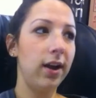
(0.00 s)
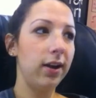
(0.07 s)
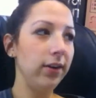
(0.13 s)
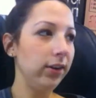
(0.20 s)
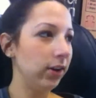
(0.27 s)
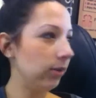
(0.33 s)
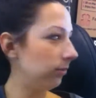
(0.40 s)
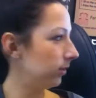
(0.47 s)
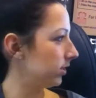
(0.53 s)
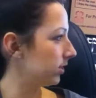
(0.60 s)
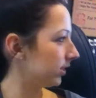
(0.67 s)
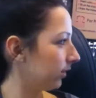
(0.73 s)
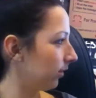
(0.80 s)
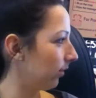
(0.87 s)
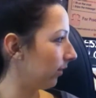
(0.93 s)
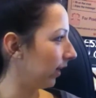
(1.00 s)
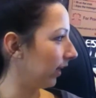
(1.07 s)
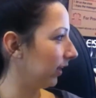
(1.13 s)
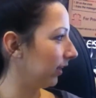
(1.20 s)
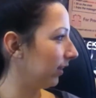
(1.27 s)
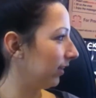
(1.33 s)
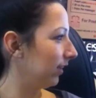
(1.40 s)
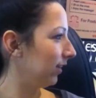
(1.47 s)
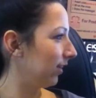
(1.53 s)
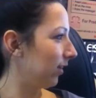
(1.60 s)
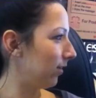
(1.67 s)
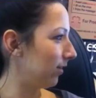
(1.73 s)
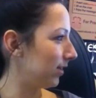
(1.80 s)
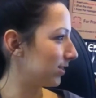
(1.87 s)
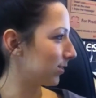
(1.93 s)
Oh no, we're still going.
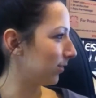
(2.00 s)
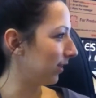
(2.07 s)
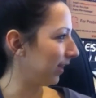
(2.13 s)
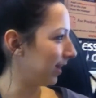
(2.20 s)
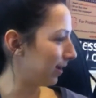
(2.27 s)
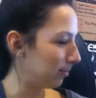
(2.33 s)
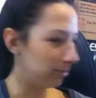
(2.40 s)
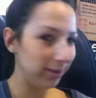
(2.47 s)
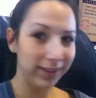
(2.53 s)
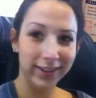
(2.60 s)
Oh, it's going up.